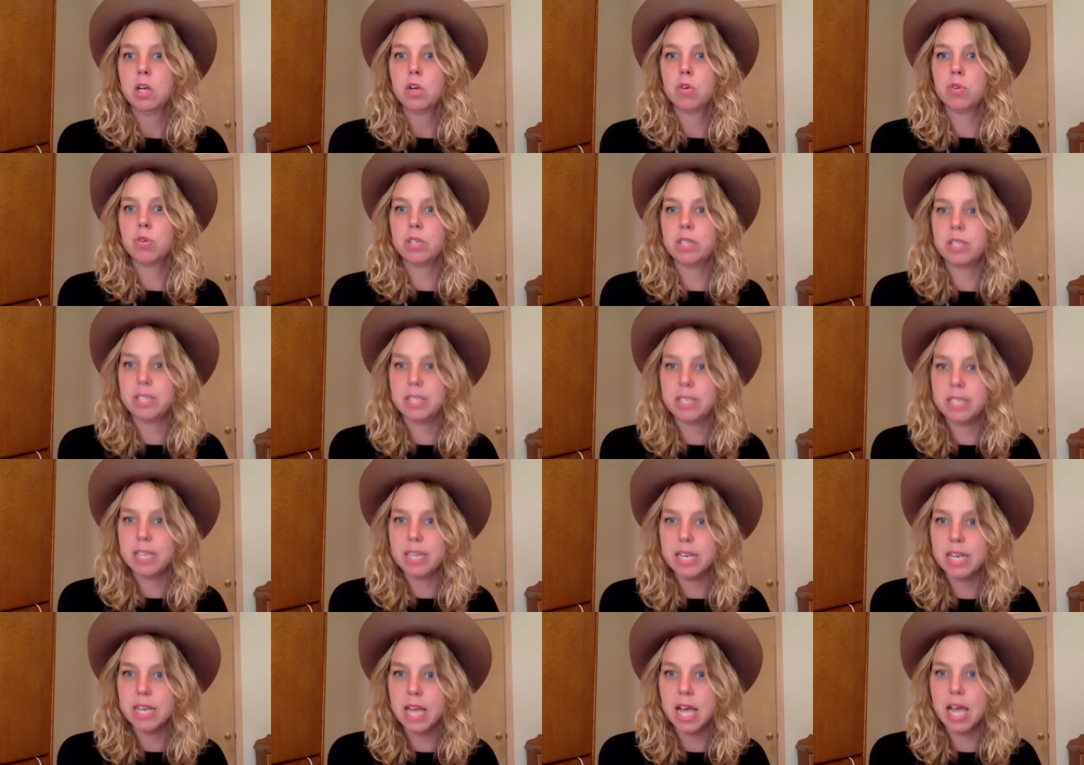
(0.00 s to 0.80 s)

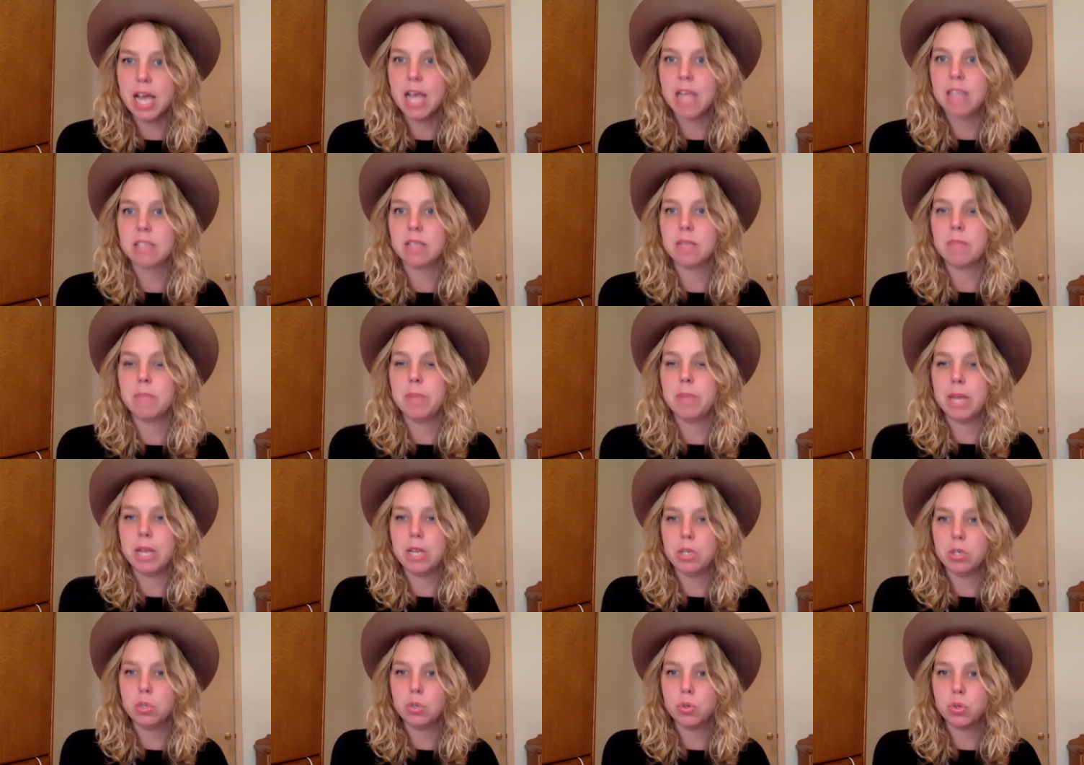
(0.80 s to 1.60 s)
Christina has a
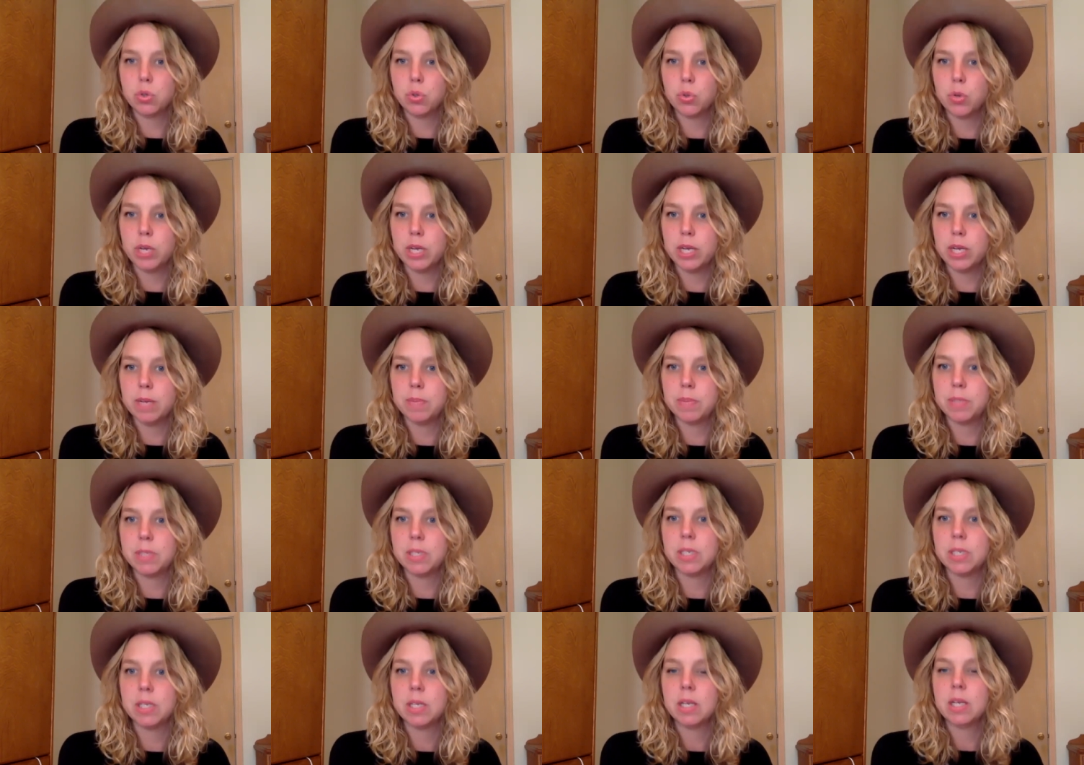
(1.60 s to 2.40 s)

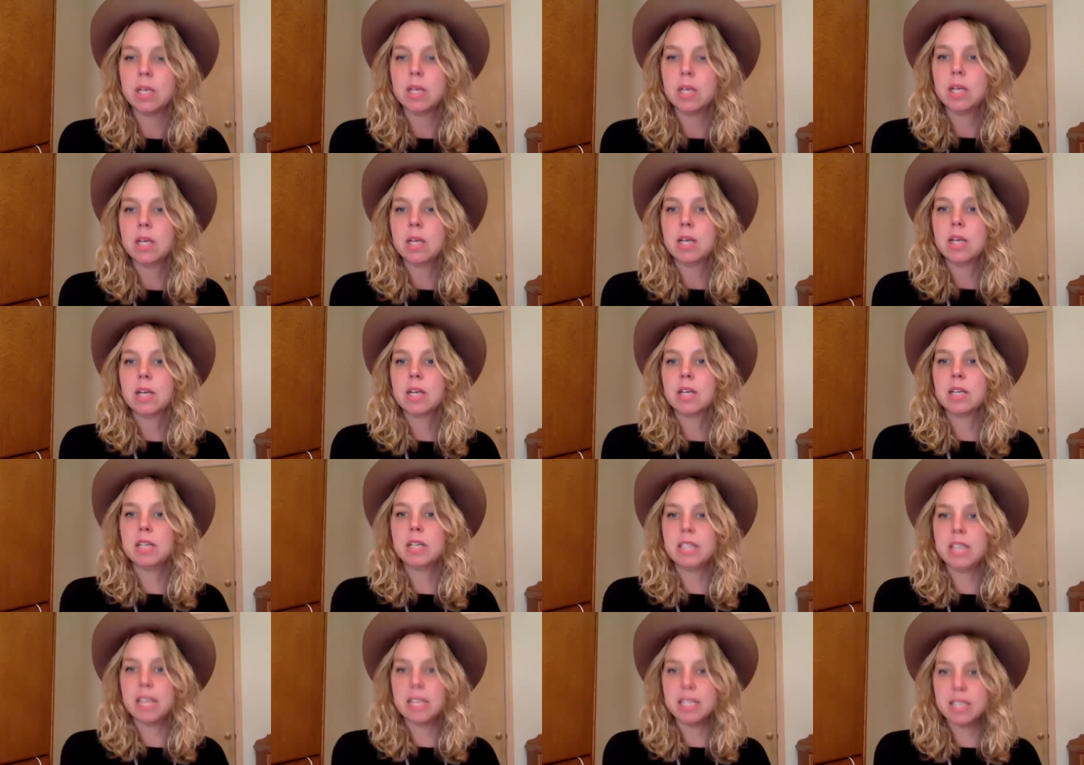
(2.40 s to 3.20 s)
manuscript,
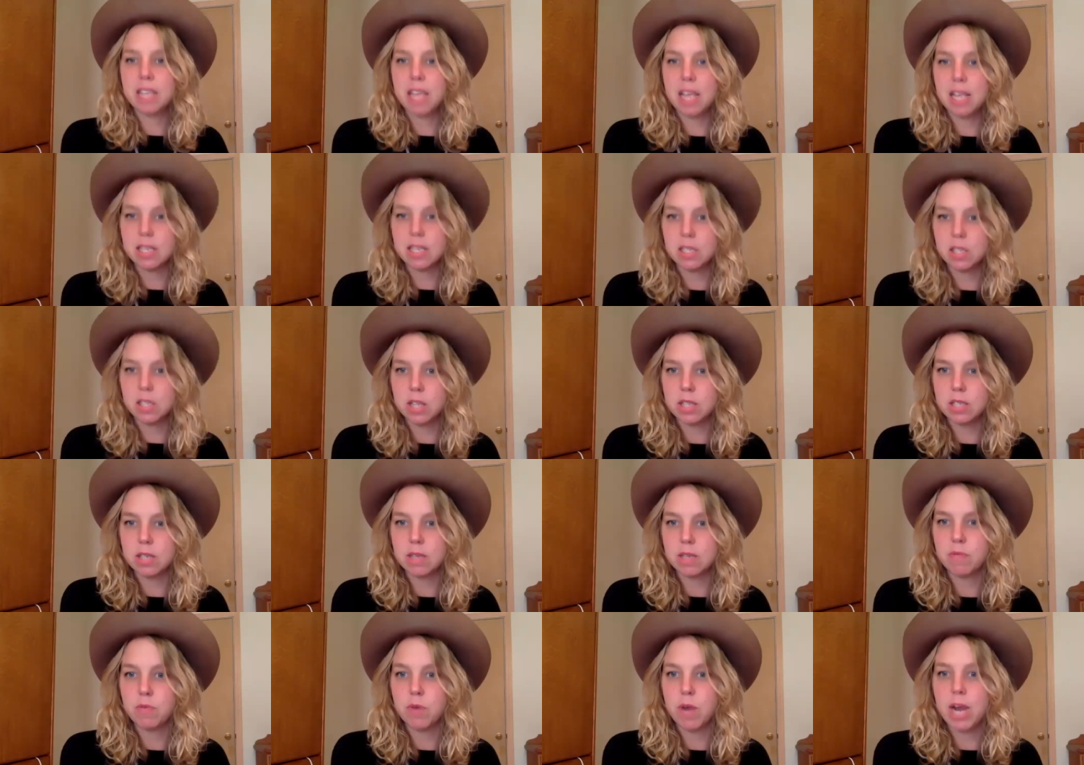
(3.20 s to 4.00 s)
Contessa has
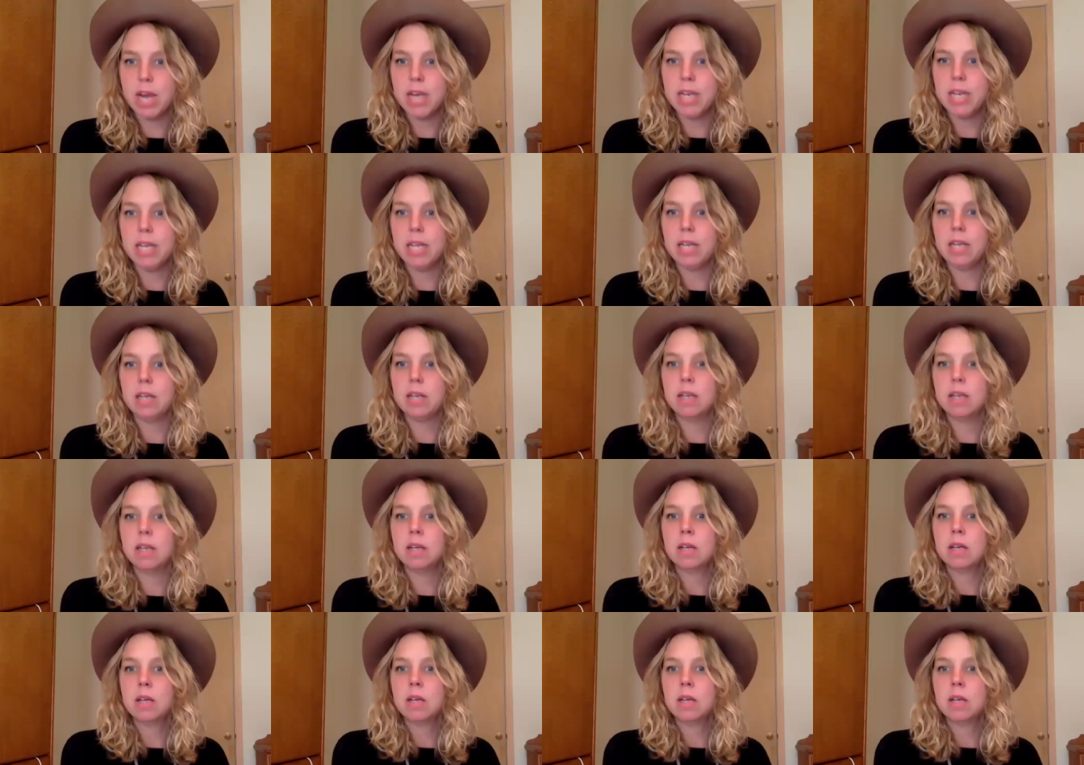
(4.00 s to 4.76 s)
lots of writing,